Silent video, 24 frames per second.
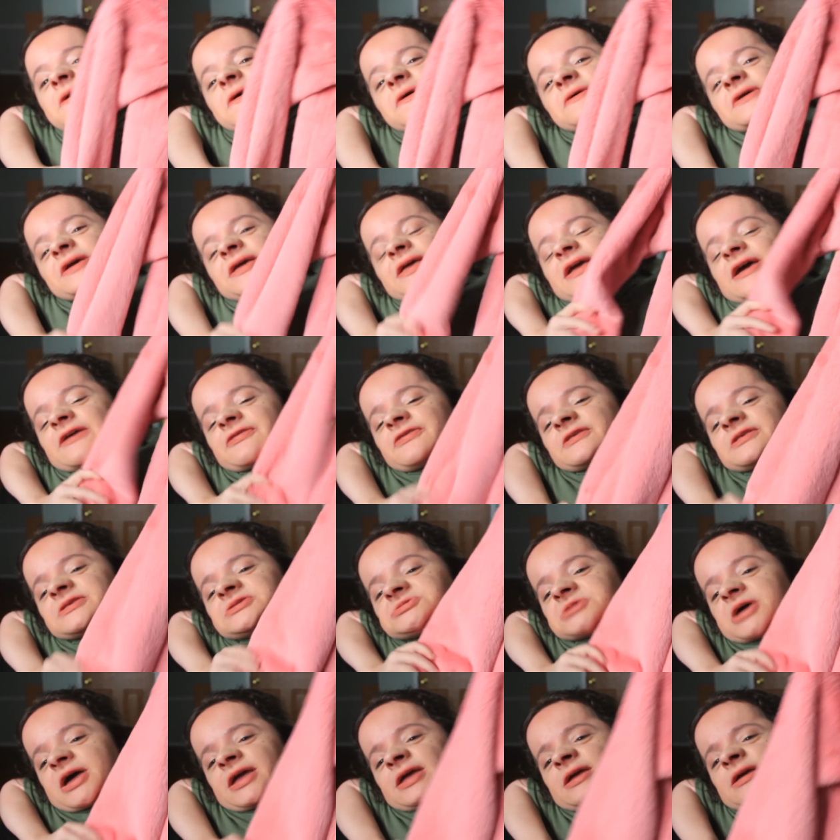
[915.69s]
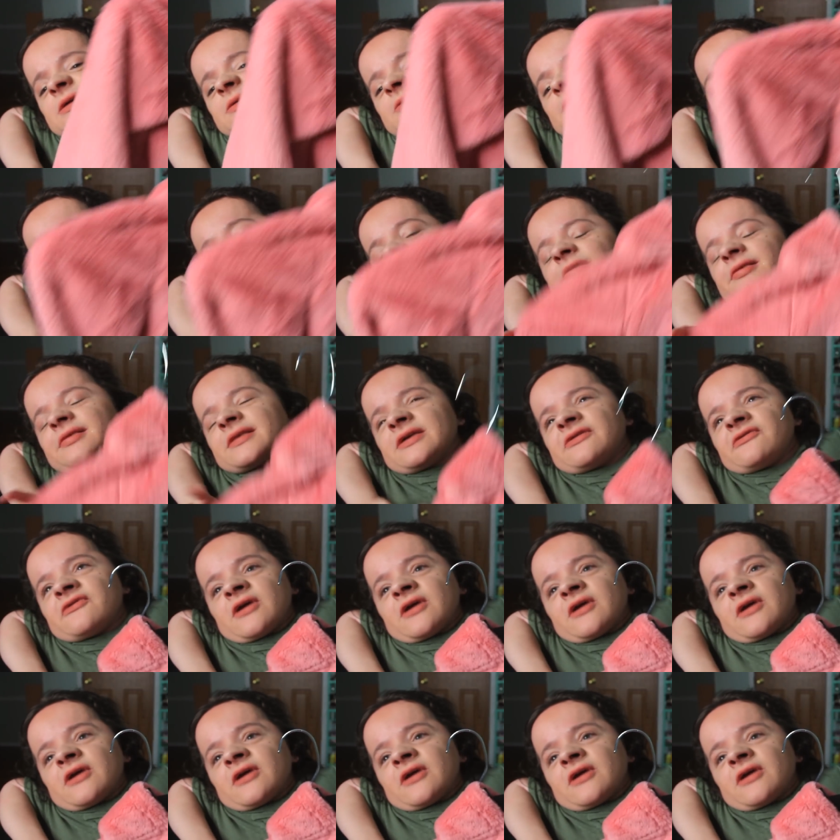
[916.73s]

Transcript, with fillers: Okay, I got this giant, well it's not